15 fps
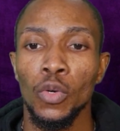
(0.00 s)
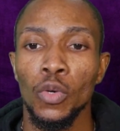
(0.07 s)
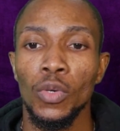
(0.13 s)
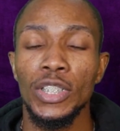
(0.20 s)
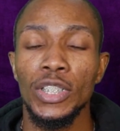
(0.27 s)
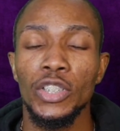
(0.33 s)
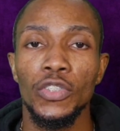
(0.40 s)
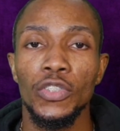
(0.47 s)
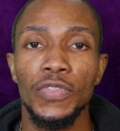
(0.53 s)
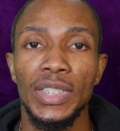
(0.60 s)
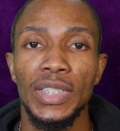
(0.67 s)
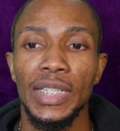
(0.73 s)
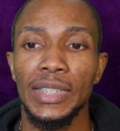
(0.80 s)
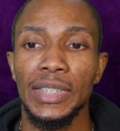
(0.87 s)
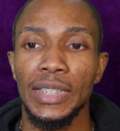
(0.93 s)
Once you've
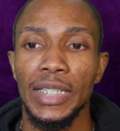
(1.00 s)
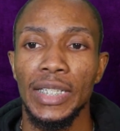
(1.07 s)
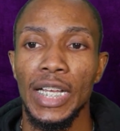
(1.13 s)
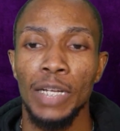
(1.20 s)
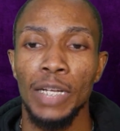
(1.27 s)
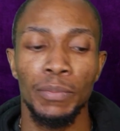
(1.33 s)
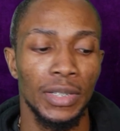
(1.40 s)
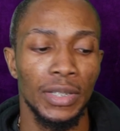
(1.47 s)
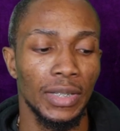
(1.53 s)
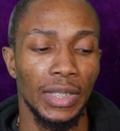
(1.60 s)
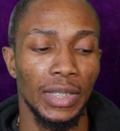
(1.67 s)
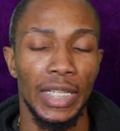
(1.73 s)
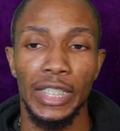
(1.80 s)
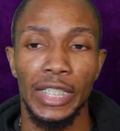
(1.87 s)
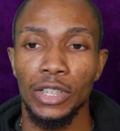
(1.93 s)
selected the apps,
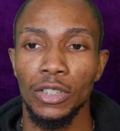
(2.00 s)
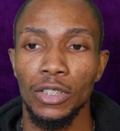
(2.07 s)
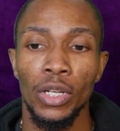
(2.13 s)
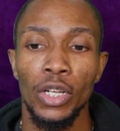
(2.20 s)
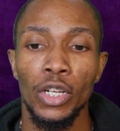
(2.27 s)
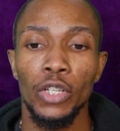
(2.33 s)
select done.